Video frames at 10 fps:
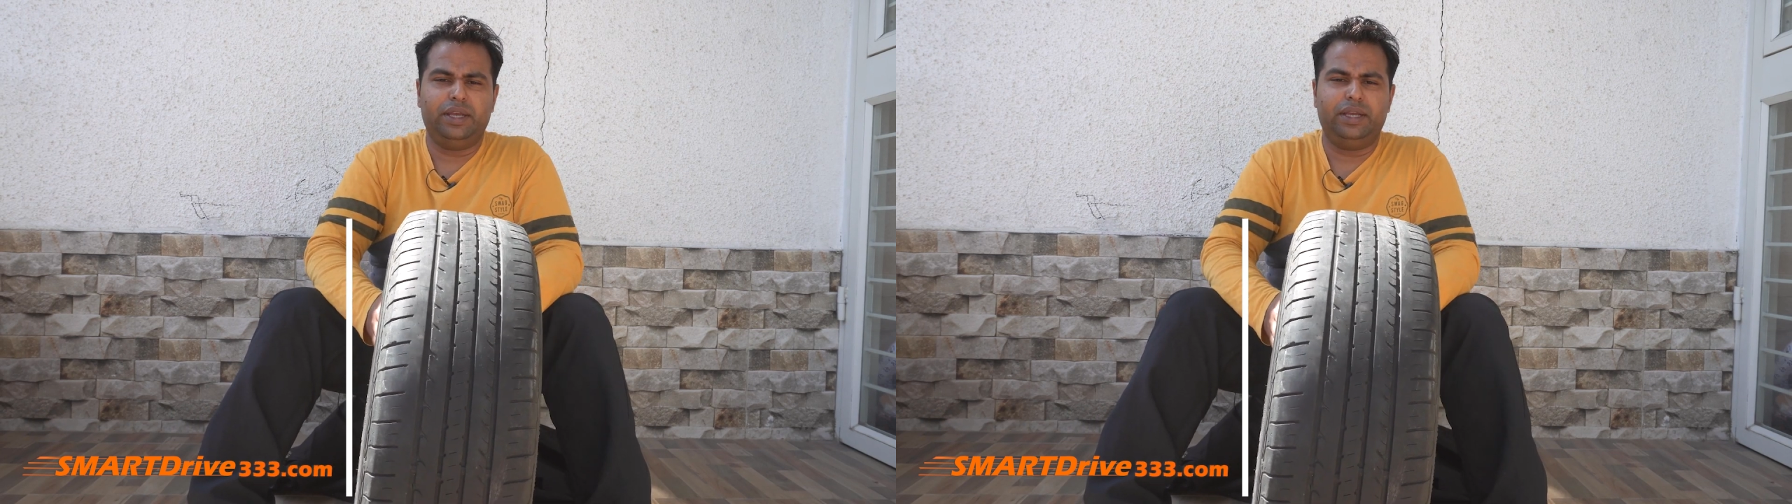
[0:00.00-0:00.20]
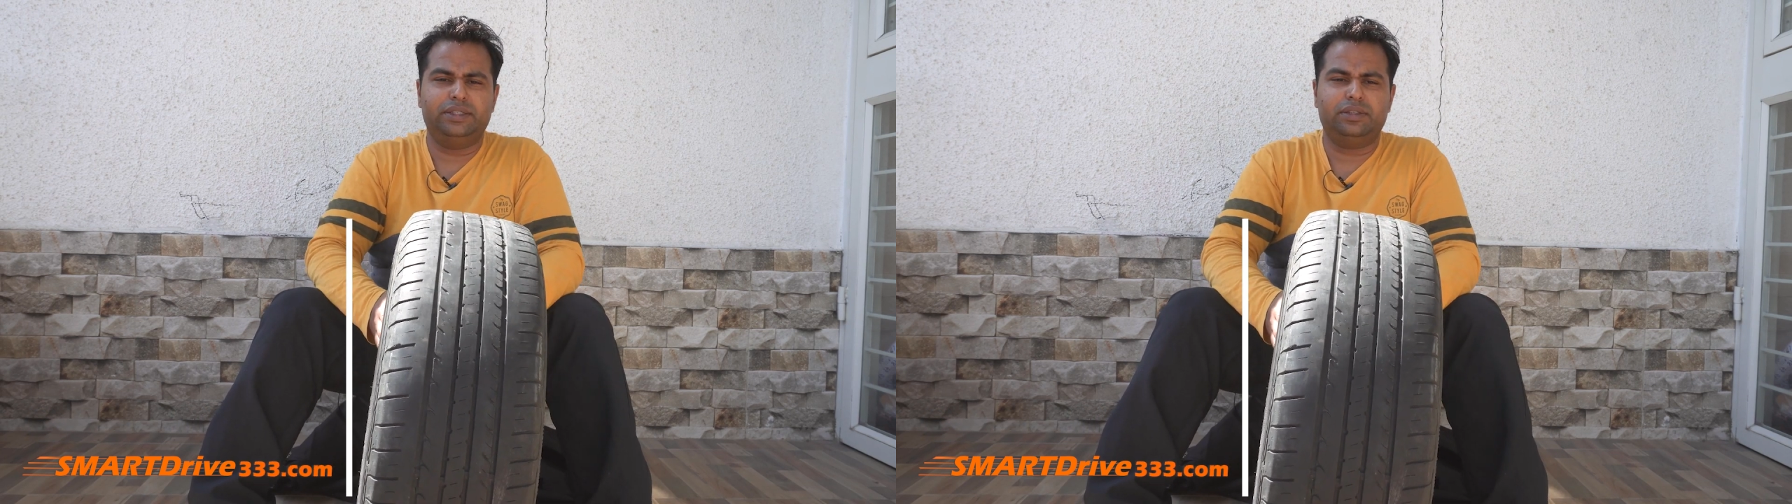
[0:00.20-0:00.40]

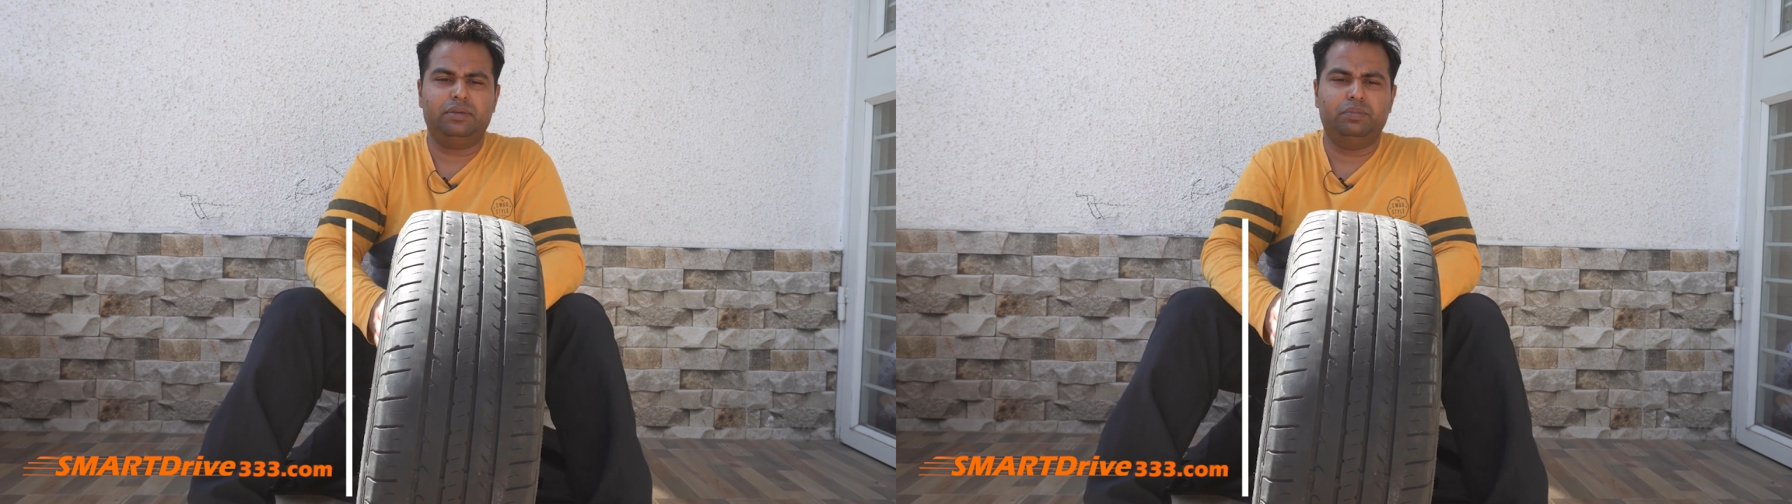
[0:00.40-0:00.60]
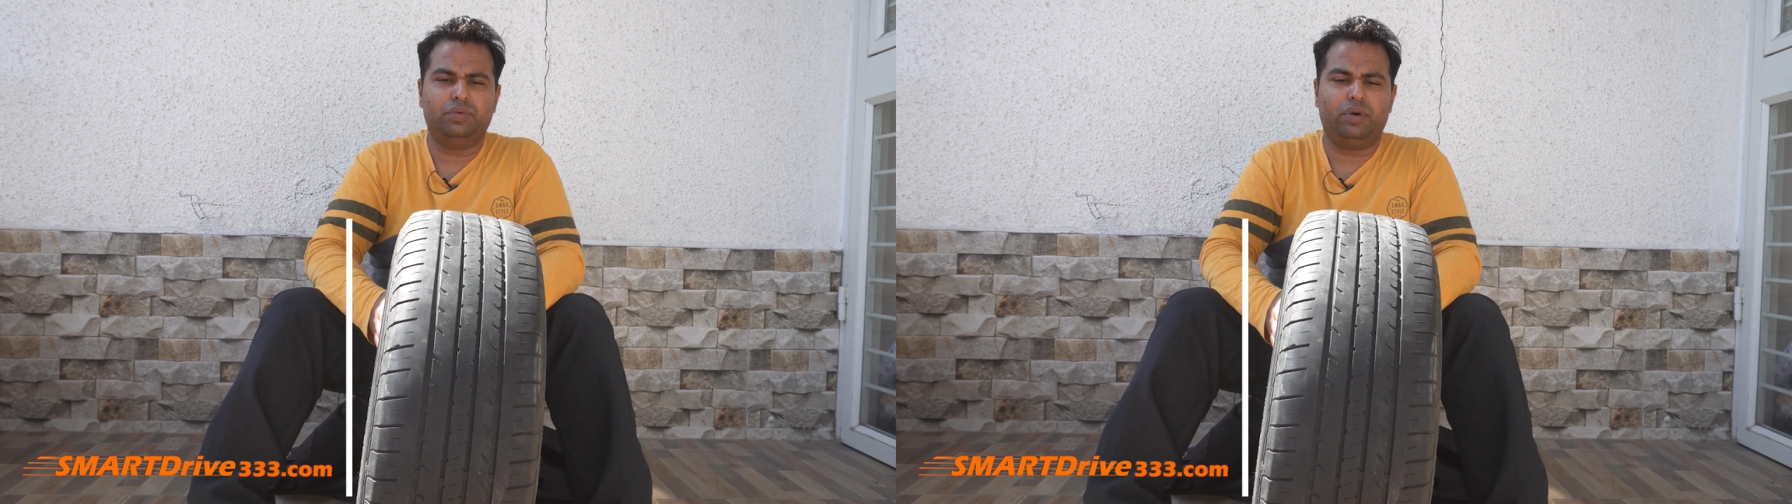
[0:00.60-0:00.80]
is
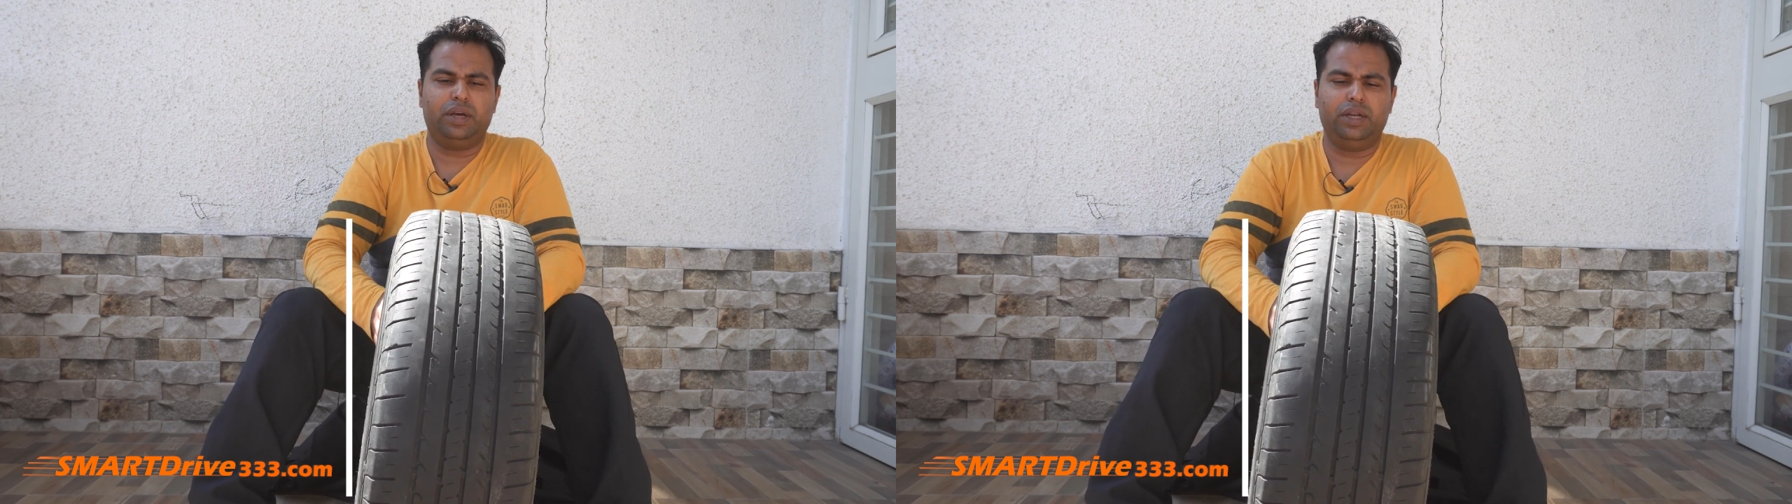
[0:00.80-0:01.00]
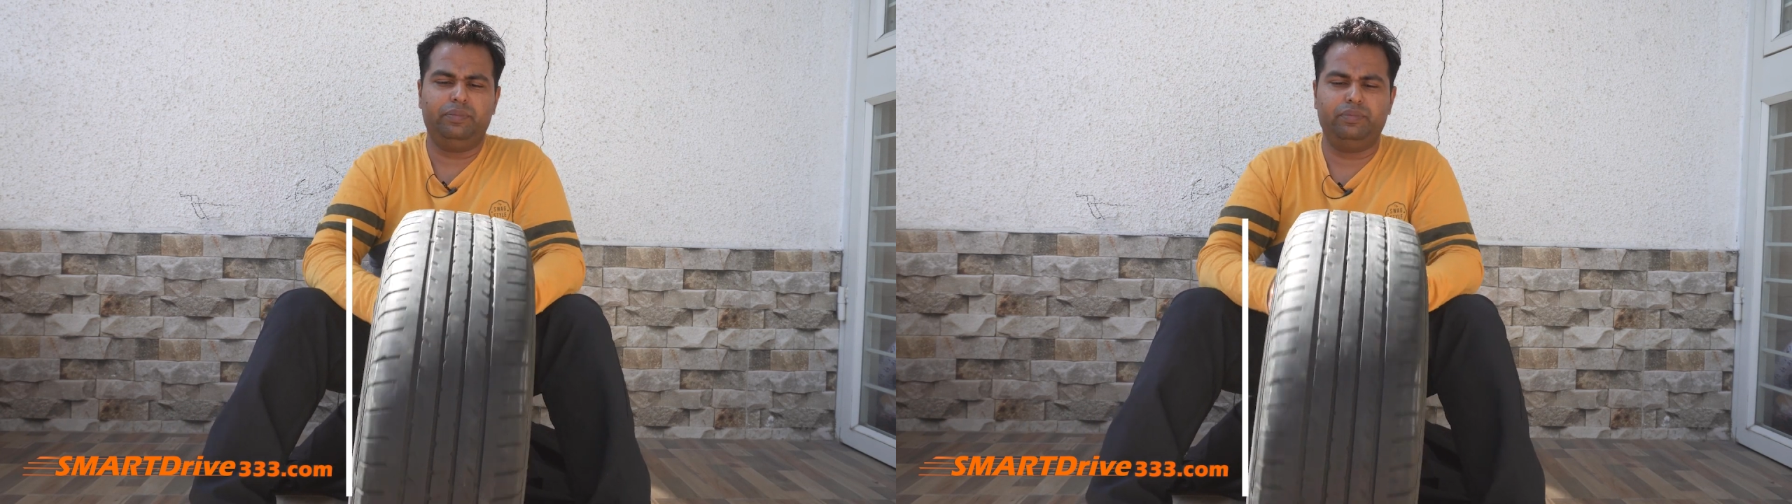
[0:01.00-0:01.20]

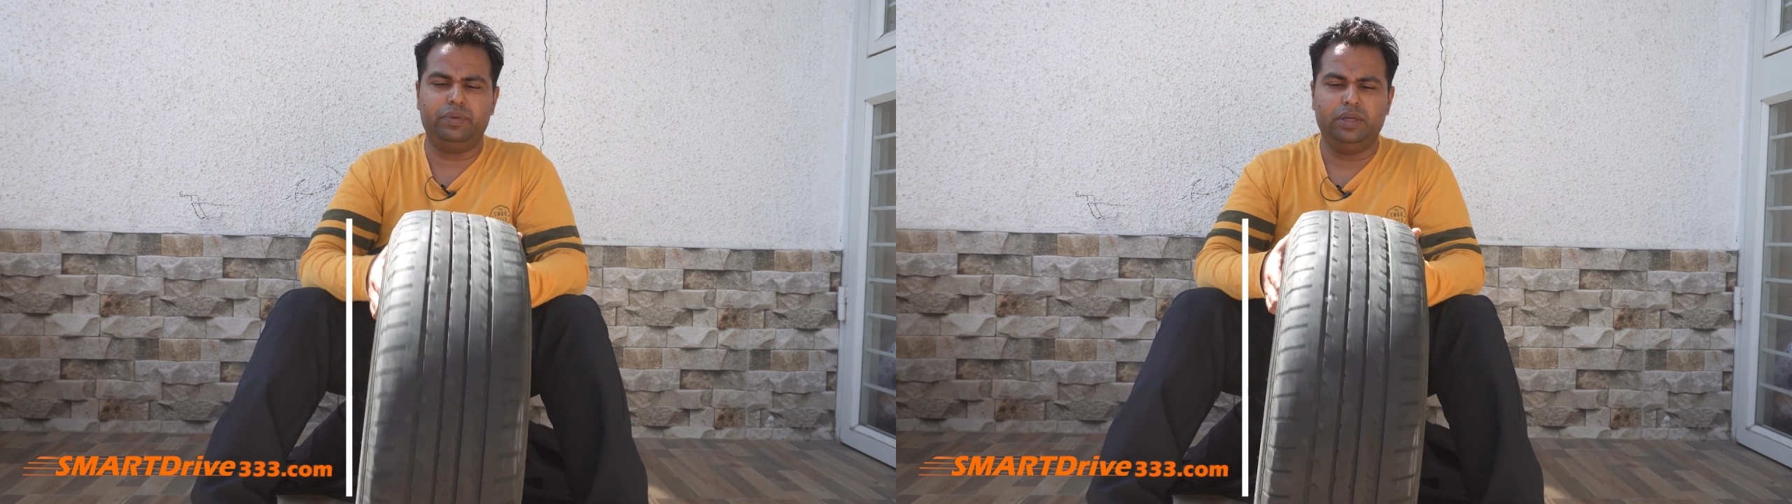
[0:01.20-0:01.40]
broken up